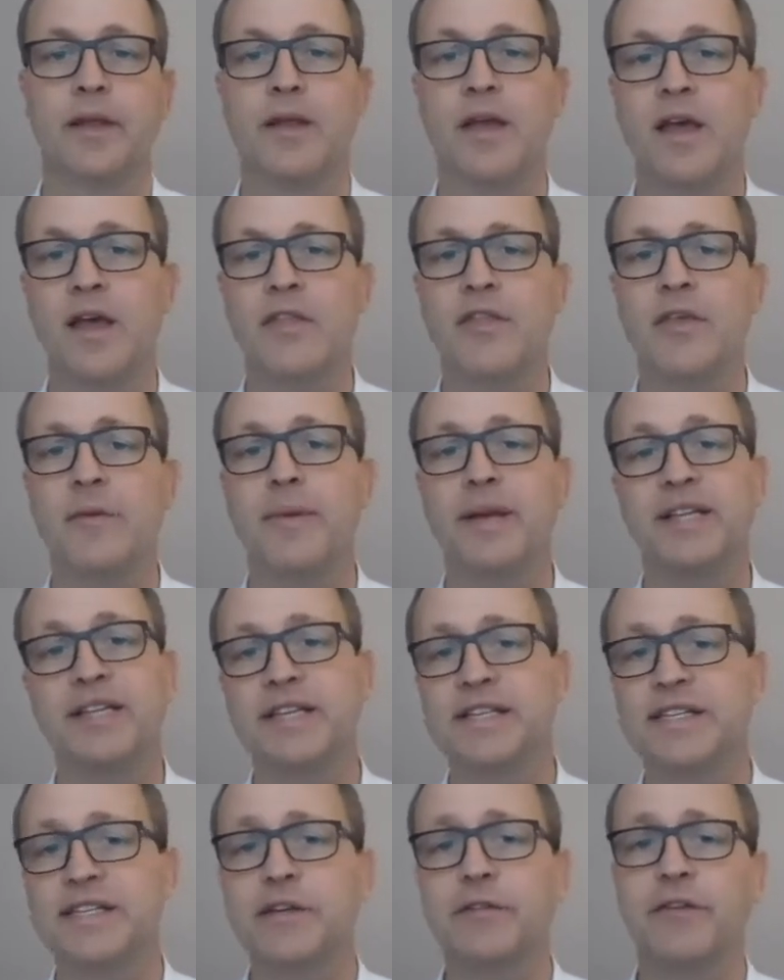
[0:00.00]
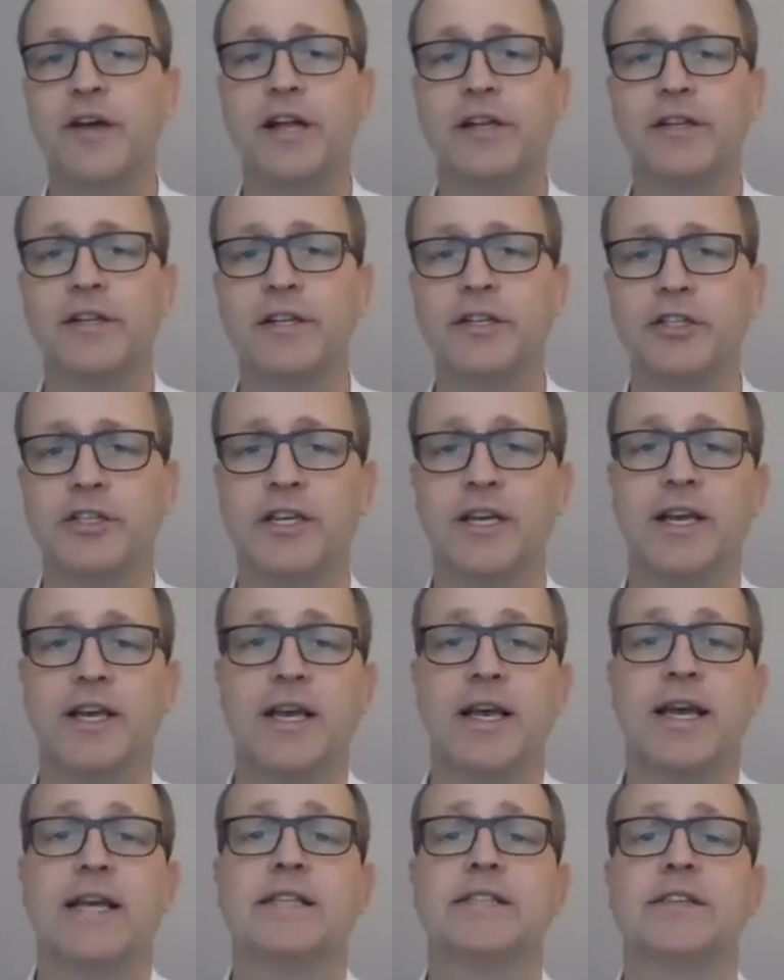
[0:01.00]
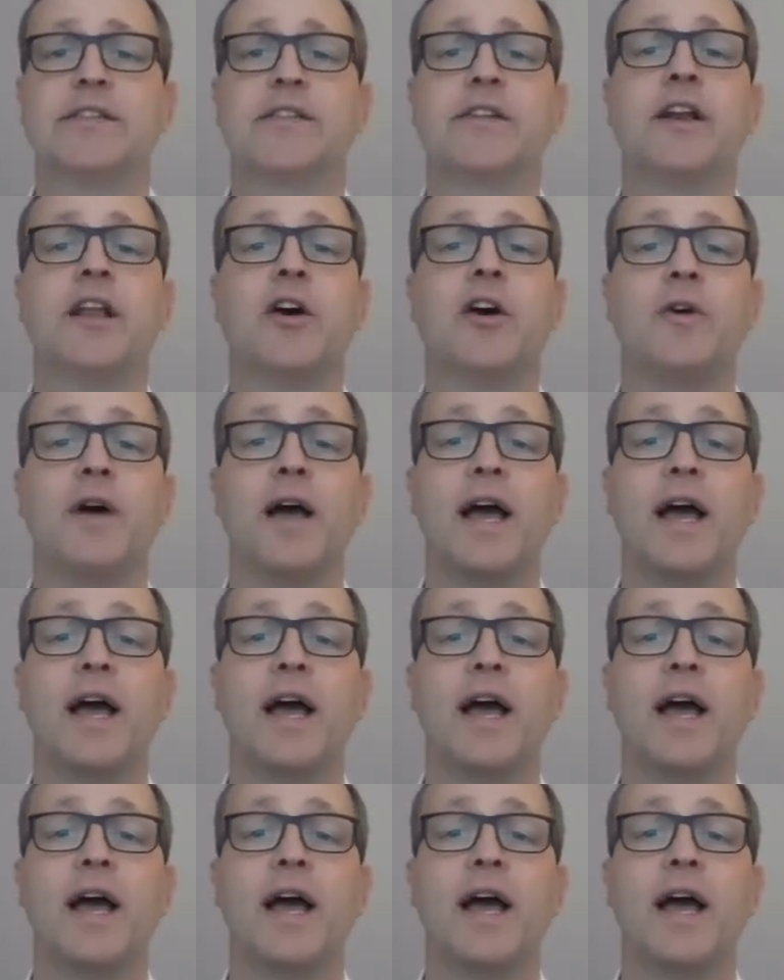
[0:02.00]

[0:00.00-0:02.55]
The big disadvantage is the low